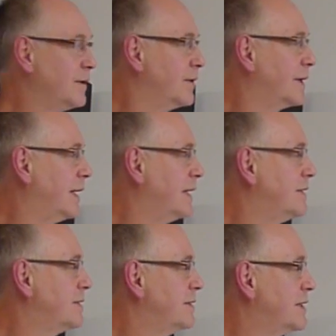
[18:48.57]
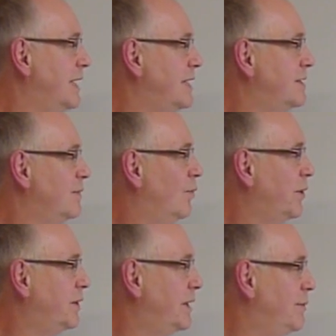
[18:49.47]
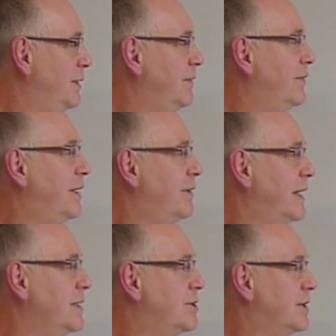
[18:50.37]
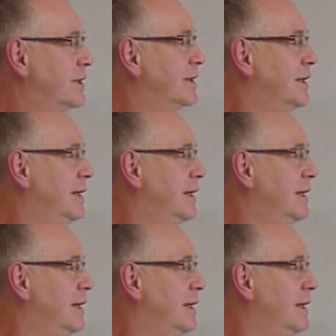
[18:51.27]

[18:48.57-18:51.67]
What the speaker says: Okay, so there's less than 1 dB variation